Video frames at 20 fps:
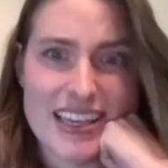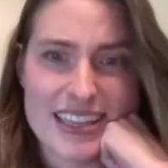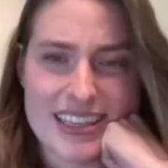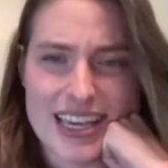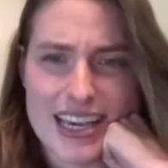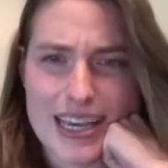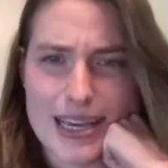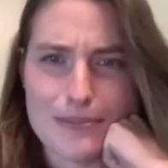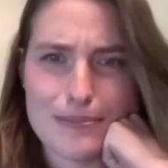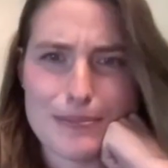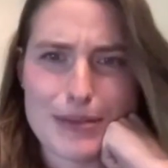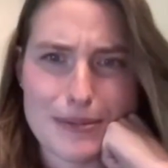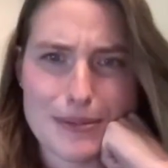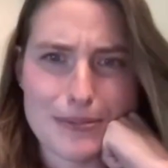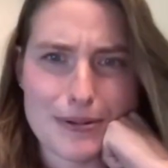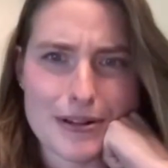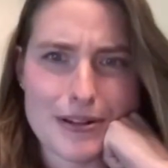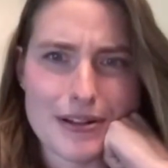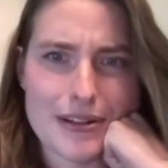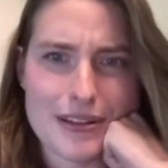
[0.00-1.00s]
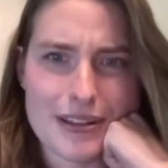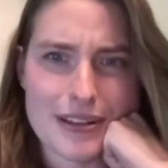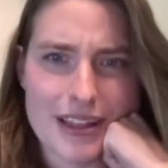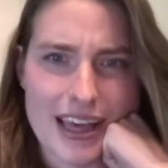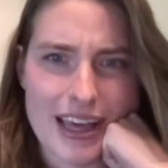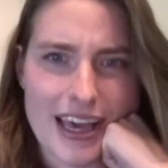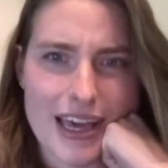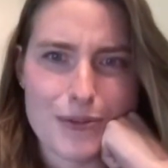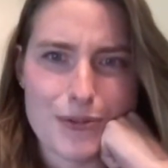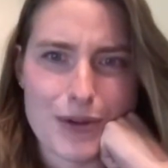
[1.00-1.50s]
Yeah, people
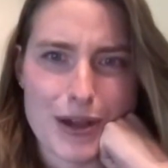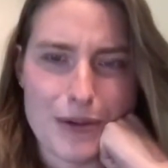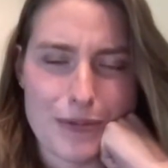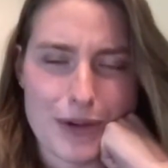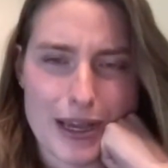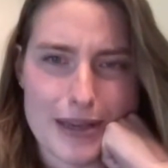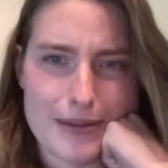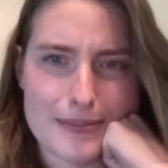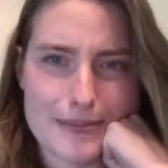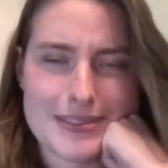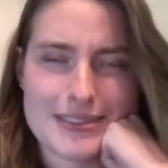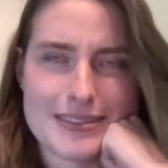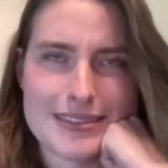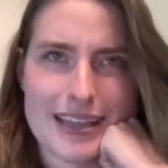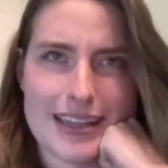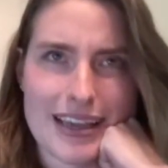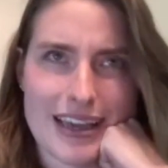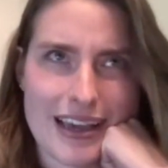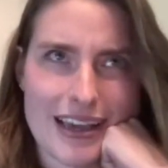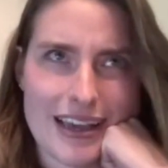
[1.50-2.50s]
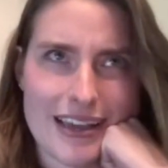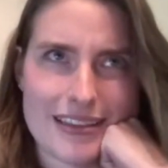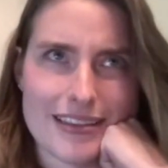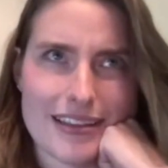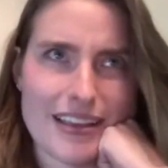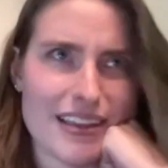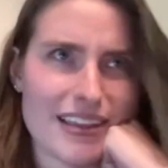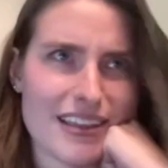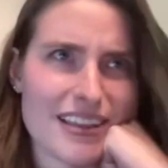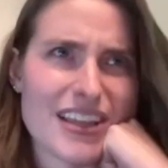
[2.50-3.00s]
had wet wipes,
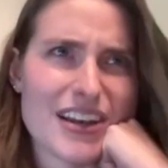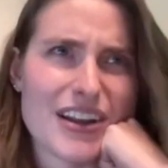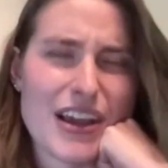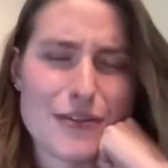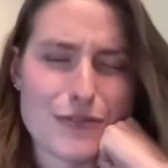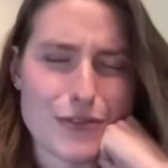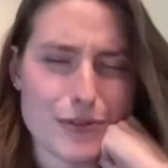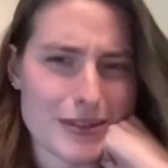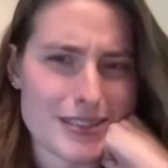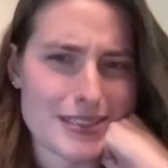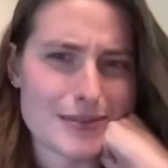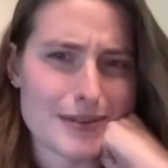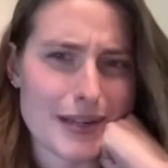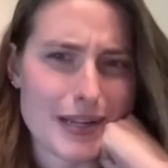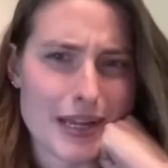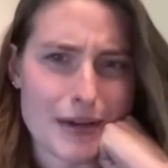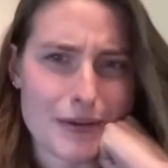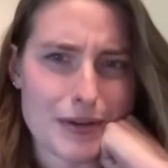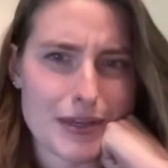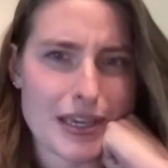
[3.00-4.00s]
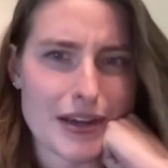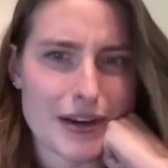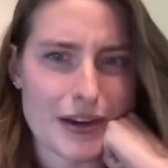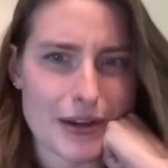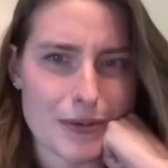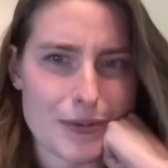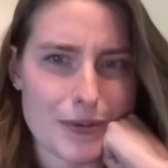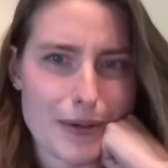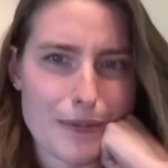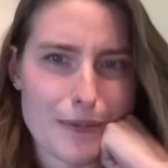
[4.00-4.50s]
and every once in a while I would
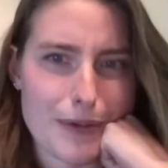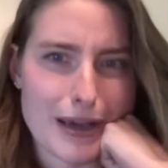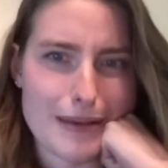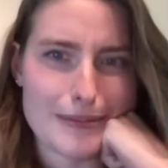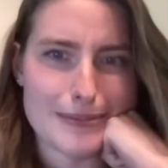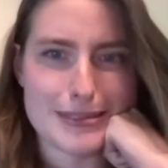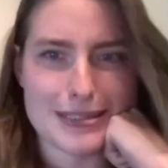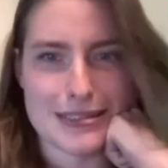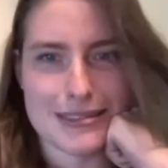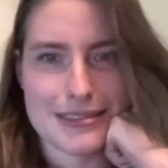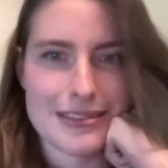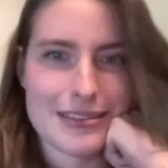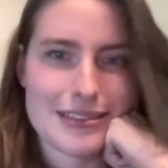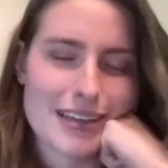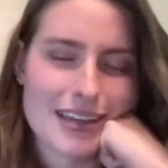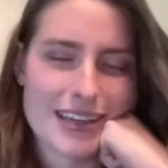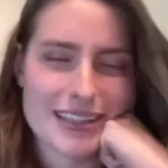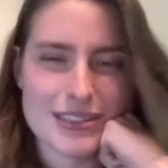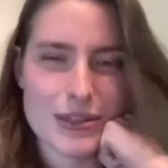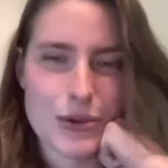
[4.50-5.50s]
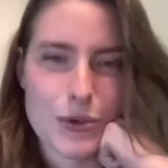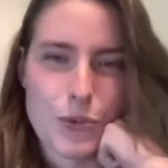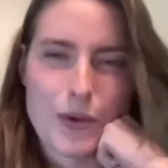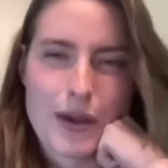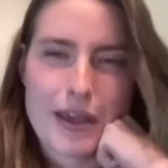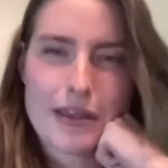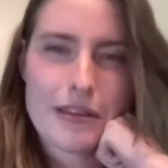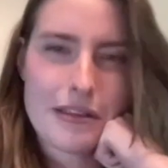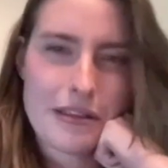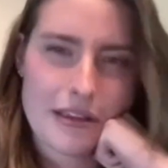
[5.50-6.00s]
carry wet wipes. It's a
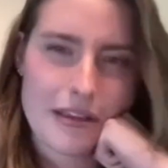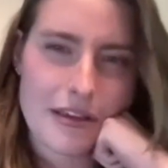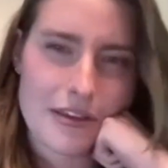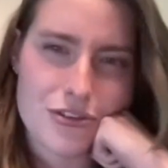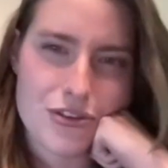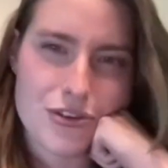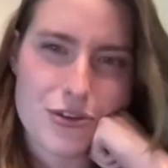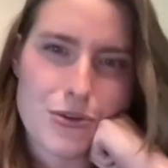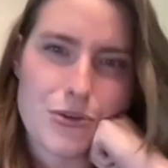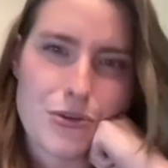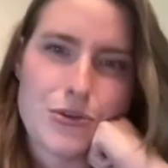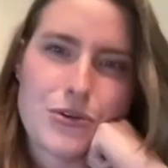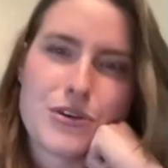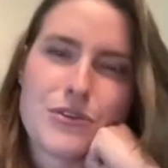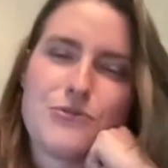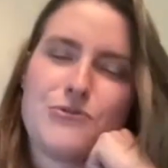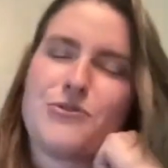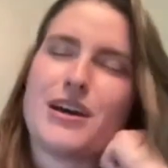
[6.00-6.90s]
weight issue. You can